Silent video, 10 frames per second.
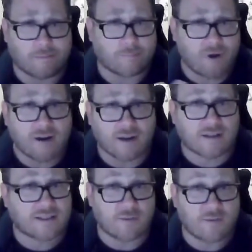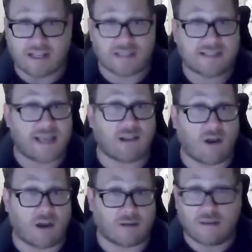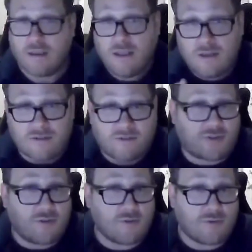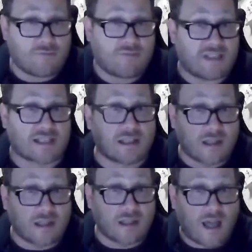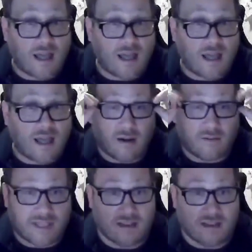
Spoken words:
products that we can sell on to this glut of